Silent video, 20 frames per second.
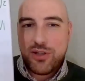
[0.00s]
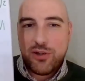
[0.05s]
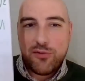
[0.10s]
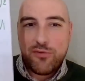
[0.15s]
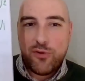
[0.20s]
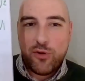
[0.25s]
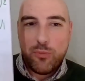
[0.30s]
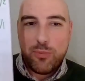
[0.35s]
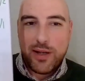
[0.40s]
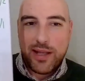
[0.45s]
or
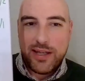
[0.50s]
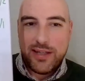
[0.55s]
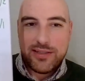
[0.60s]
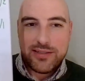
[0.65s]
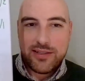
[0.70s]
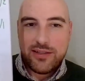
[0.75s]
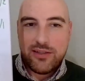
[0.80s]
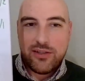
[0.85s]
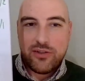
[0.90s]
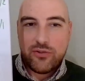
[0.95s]
4
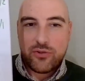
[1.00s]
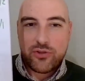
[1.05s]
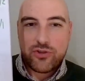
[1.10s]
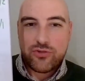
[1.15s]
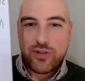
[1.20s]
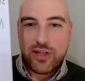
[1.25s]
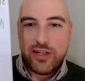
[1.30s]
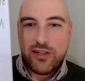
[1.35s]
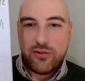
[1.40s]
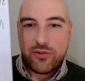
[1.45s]
players in the
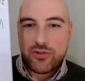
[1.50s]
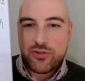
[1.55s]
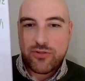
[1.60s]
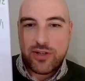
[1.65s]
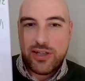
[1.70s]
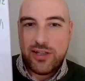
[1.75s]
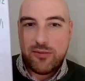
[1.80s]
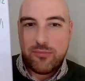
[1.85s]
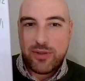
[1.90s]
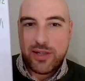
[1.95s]

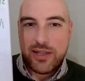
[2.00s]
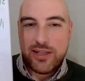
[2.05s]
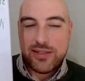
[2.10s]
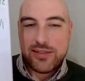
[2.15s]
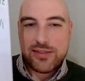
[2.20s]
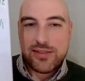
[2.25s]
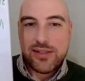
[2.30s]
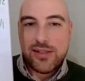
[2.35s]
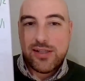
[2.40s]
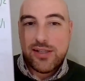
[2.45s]
Australian
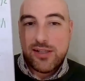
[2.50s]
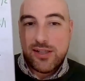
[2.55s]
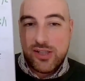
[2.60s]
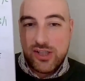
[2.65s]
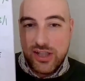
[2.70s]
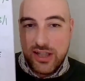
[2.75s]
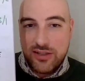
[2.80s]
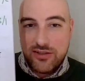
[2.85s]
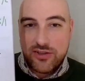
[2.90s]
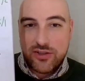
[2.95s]
players.
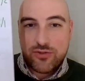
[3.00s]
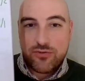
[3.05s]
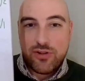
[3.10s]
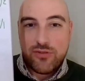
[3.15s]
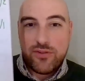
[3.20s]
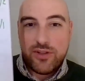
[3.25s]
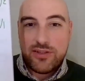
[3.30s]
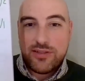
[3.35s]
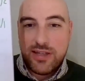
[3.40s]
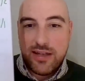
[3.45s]
Jason
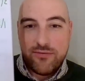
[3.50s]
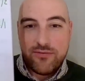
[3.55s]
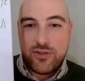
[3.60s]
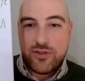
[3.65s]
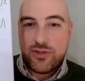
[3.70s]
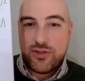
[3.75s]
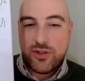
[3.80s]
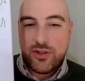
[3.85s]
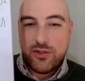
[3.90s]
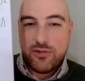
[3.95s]
Scrivener
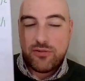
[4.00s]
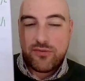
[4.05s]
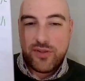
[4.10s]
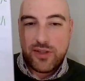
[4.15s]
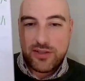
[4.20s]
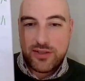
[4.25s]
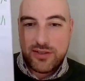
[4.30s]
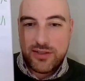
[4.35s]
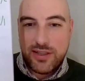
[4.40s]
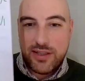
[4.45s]
7-2. I
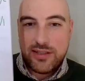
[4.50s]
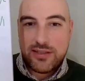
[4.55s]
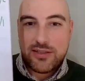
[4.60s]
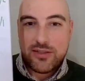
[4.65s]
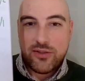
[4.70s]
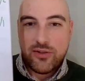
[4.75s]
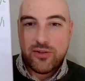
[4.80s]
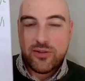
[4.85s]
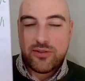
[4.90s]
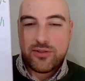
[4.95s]
think it's
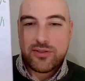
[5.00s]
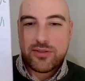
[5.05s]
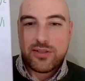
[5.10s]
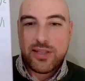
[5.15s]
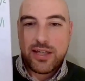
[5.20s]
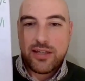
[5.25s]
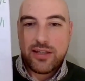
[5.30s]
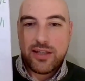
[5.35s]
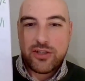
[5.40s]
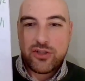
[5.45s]
decent odds.
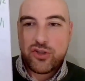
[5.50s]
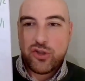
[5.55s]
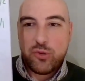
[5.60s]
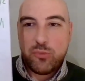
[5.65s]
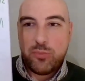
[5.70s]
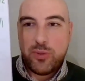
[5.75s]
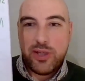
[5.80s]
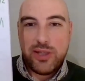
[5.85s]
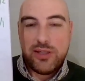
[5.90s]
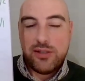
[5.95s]
That
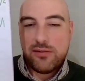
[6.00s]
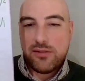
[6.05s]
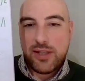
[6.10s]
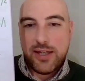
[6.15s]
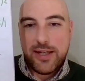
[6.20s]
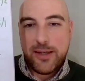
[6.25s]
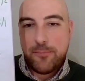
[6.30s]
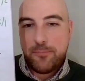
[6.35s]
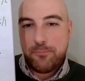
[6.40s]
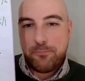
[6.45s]
should be.
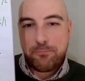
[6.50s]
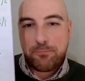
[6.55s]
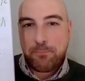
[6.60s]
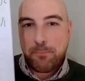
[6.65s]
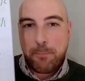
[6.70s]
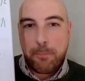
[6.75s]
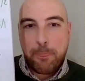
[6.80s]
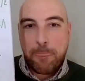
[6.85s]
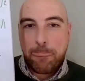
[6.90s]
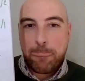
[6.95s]

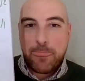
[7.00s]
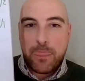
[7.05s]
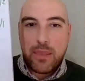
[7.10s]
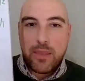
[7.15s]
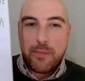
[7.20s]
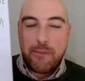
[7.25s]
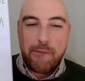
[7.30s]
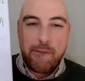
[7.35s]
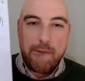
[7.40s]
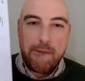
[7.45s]

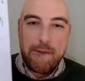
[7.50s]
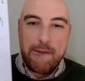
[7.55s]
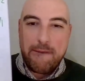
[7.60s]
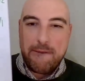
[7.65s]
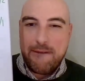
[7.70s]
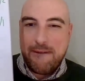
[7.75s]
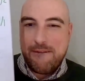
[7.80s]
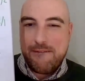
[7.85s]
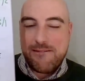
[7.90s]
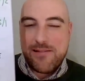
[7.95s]
I
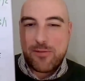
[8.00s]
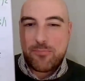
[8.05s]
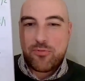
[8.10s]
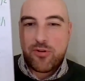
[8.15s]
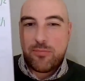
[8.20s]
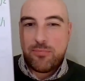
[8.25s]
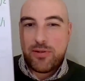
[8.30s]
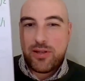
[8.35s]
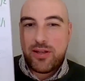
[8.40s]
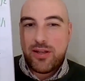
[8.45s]
don't
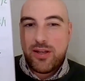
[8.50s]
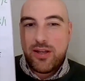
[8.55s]
know.